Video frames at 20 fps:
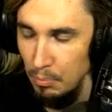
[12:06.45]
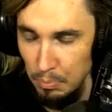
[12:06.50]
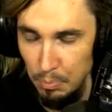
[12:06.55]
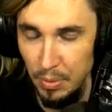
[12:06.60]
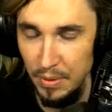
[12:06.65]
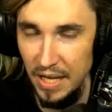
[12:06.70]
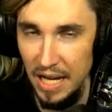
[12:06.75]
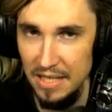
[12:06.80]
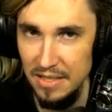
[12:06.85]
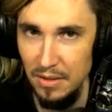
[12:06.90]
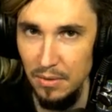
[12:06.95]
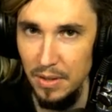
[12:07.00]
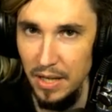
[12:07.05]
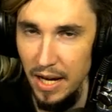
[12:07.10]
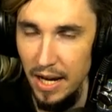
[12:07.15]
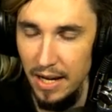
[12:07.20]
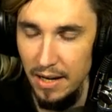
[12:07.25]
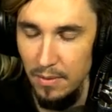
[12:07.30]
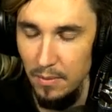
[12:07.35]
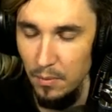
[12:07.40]
But that's
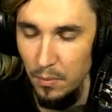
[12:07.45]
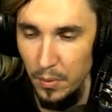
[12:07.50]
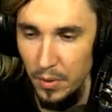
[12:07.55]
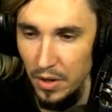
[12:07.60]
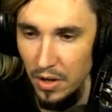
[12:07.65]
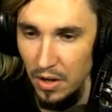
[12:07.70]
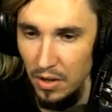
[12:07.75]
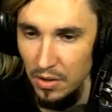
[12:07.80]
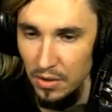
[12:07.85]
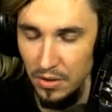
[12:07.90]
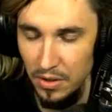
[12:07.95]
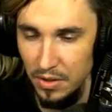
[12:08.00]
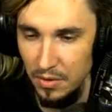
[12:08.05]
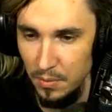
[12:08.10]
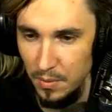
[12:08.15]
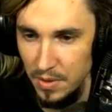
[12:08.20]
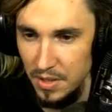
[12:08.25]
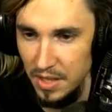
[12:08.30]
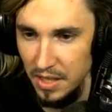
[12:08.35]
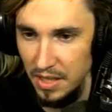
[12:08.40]
okay. We all look
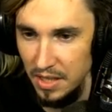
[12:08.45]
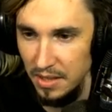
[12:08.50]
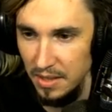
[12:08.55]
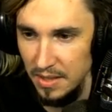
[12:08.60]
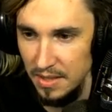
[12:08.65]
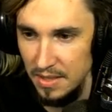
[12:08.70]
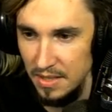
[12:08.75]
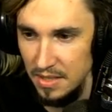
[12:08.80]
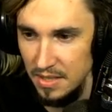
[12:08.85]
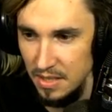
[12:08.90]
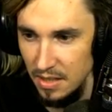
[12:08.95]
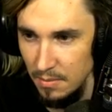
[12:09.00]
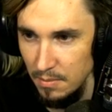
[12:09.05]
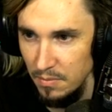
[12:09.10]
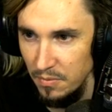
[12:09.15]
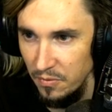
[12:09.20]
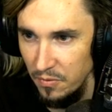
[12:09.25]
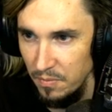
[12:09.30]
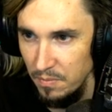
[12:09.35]
ridiculous as some...